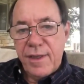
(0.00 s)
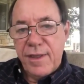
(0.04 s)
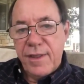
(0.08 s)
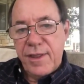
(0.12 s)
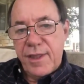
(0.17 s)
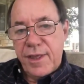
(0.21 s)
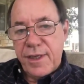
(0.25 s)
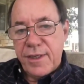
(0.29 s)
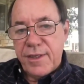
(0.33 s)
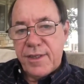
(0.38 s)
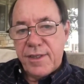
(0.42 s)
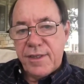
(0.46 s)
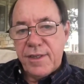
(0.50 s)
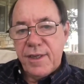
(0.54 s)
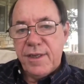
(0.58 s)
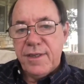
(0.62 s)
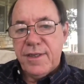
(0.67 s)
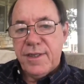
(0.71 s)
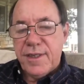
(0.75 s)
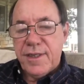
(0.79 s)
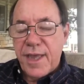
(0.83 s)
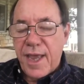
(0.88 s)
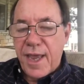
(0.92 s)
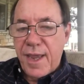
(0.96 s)
this
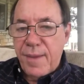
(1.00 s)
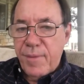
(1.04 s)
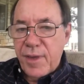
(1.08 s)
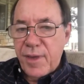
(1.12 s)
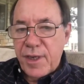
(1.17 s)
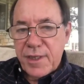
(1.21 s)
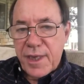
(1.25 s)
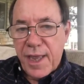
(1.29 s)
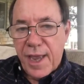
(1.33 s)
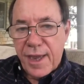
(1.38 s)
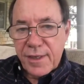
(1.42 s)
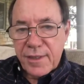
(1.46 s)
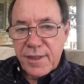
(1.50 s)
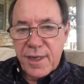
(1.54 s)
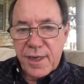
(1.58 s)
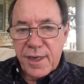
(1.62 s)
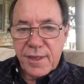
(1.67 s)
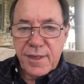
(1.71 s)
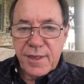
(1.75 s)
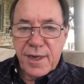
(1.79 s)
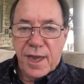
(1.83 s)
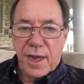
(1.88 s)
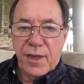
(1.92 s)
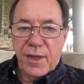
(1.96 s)
same exact
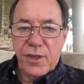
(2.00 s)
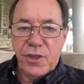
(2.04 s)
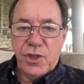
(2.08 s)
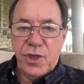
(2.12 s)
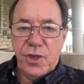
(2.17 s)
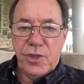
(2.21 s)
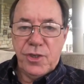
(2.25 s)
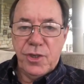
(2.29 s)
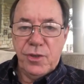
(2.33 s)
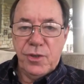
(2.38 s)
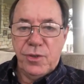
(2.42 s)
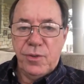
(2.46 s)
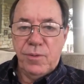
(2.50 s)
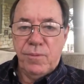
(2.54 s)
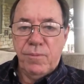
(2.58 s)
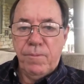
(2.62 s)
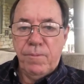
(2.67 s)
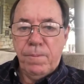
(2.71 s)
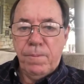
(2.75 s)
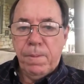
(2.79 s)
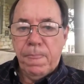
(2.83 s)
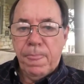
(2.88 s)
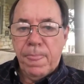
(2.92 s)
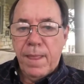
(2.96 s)
technology to.
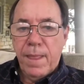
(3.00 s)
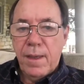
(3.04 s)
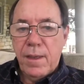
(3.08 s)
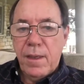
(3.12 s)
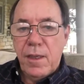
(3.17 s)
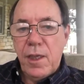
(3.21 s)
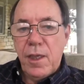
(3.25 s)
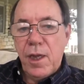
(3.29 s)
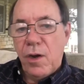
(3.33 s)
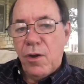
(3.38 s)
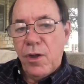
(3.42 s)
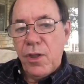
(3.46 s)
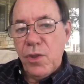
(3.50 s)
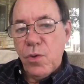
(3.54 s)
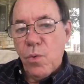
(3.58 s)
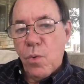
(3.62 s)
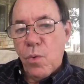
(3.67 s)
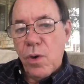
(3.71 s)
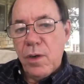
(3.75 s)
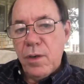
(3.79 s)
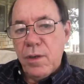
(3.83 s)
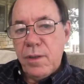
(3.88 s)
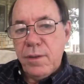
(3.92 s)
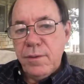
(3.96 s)
You know, in the
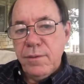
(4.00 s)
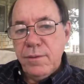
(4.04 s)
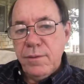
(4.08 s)
world,